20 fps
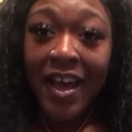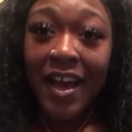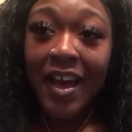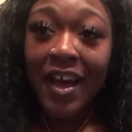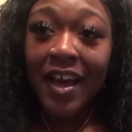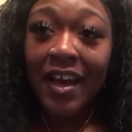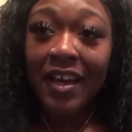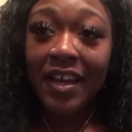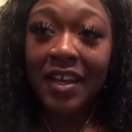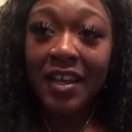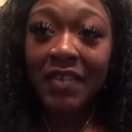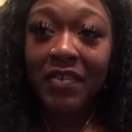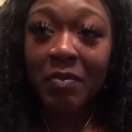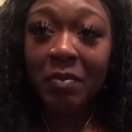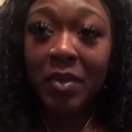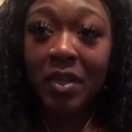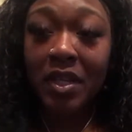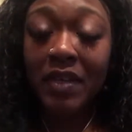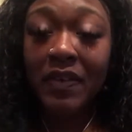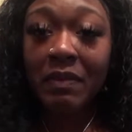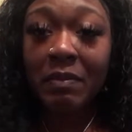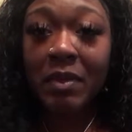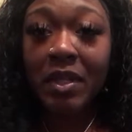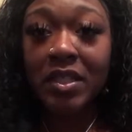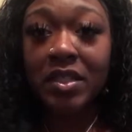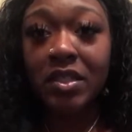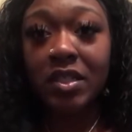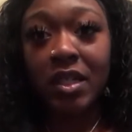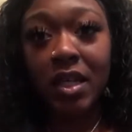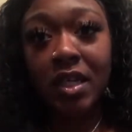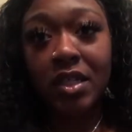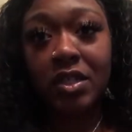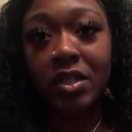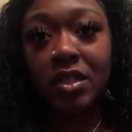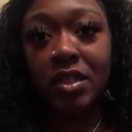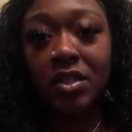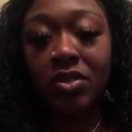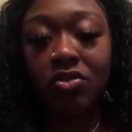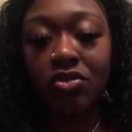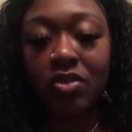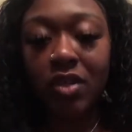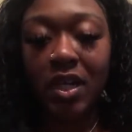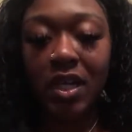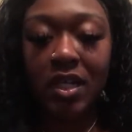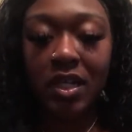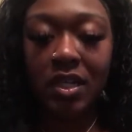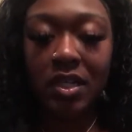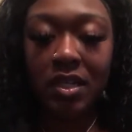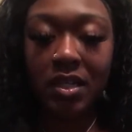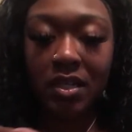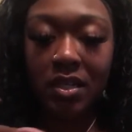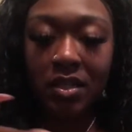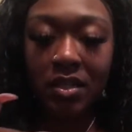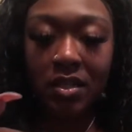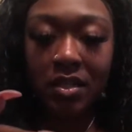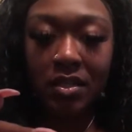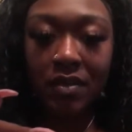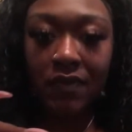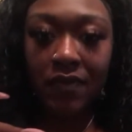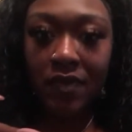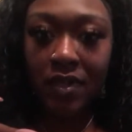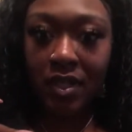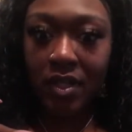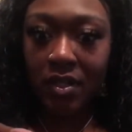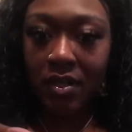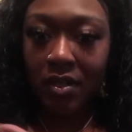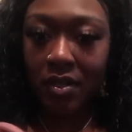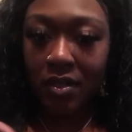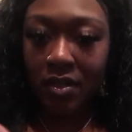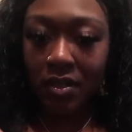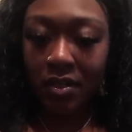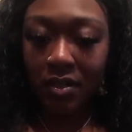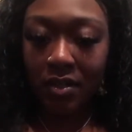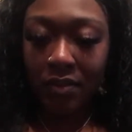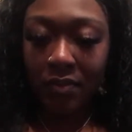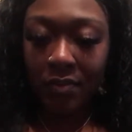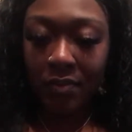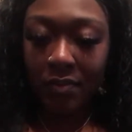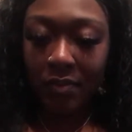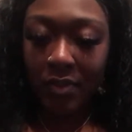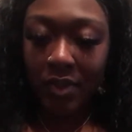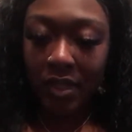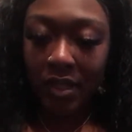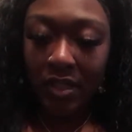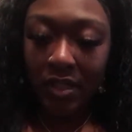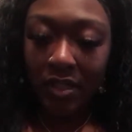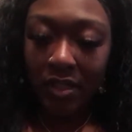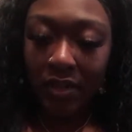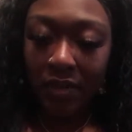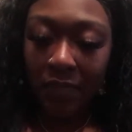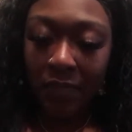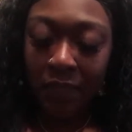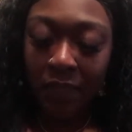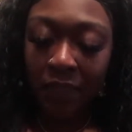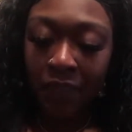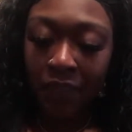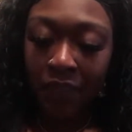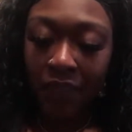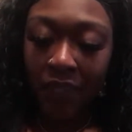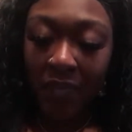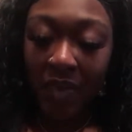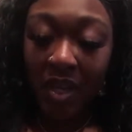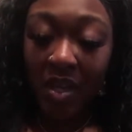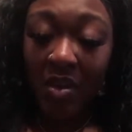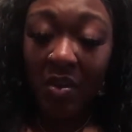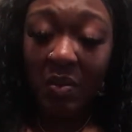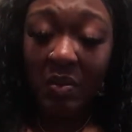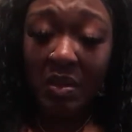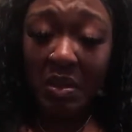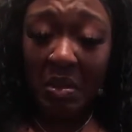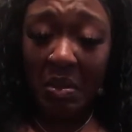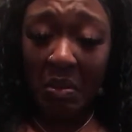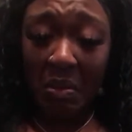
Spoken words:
I can't even believe I'm about to actually try to eat this for y'all, but you know.